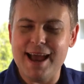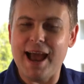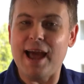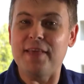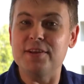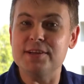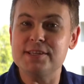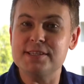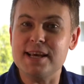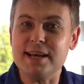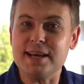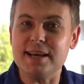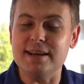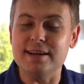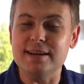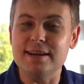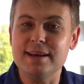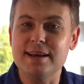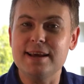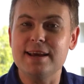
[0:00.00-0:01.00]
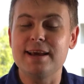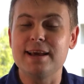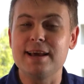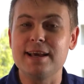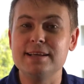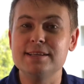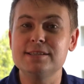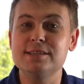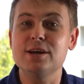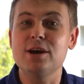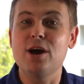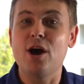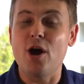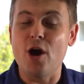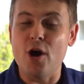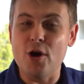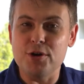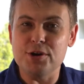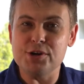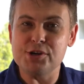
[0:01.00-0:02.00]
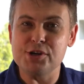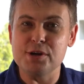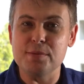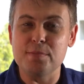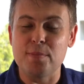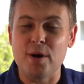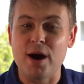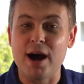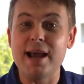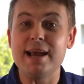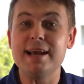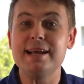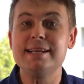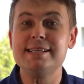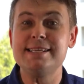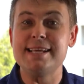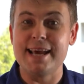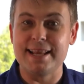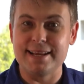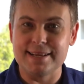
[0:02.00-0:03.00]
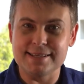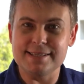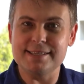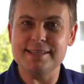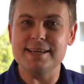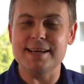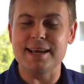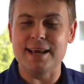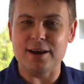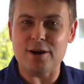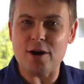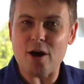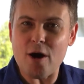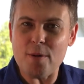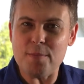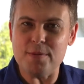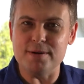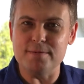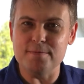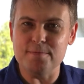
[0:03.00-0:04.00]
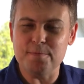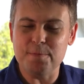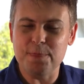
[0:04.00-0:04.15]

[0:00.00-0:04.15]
and the second is ownership by tenants in common.